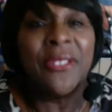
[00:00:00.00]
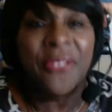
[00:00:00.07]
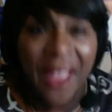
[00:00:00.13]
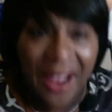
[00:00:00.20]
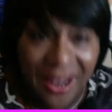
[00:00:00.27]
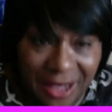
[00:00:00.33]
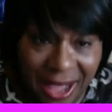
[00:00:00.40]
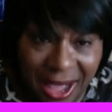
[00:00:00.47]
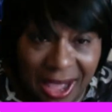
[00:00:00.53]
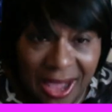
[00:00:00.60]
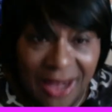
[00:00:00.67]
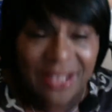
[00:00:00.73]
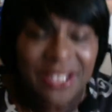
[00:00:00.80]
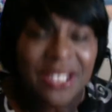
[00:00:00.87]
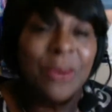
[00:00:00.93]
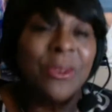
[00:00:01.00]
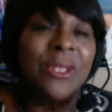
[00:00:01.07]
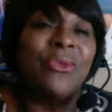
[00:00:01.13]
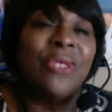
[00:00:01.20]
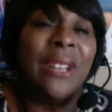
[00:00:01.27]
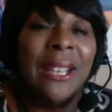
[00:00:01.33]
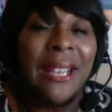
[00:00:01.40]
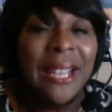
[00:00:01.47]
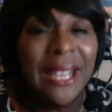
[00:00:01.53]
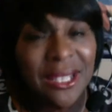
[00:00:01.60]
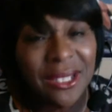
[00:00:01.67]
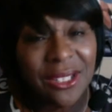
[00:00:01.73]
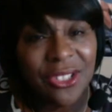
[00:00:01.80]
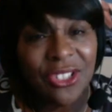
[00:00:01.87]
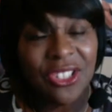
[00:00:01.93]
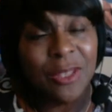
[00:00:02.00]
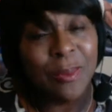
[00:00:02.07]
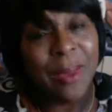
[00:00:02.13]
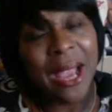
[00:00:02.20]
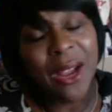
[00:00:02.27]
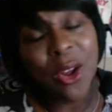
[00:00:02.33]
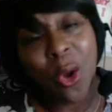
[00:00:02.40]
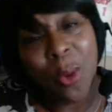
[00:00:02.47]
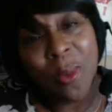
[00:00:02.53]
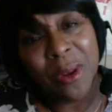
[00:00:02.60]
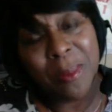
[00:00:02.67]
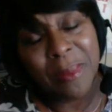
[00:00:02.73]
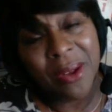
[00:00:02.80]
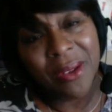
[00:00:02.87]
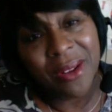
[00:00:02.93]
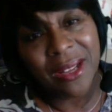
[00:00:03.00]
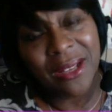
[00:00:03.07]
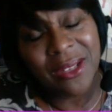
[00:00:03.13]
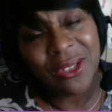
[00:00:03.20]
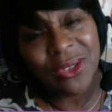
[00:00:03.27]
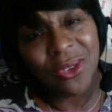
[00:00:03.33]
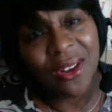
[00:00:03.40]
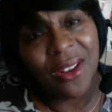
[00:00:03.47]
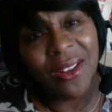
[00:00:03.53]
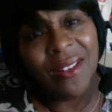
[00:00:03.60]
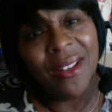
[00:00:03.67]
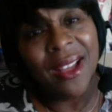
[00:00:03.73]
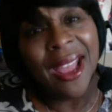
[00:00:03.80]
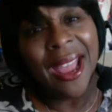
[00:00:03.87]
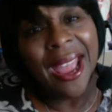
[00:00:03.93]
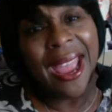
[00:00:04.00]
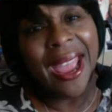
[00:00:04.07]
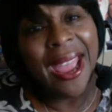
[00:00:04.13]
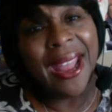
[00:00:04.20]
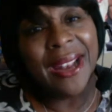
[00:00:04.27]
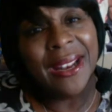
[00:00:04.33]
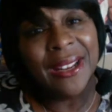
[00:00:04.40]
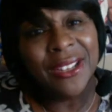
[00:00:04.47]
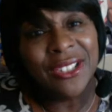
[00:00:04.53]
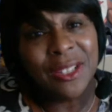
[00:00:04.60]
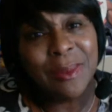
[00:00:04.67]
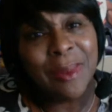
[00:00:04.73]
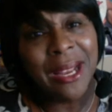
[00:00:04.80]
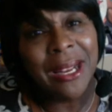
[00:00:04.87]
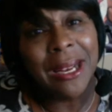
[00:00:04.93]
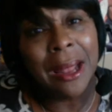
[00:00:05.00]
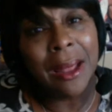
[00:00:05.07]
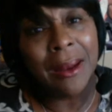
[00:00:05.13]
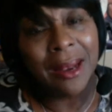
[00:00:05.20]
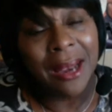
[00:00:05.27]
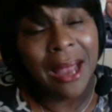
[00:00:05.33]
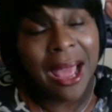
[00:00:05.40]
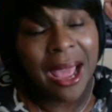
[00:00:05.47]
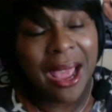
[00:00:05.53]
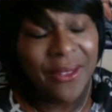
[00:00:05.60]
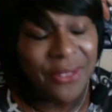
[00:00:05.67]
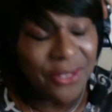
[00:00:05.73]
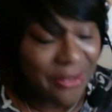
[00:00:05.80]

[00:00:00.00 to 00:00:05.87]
Thank God she was released. She's back home on American soil, and she made it out alive.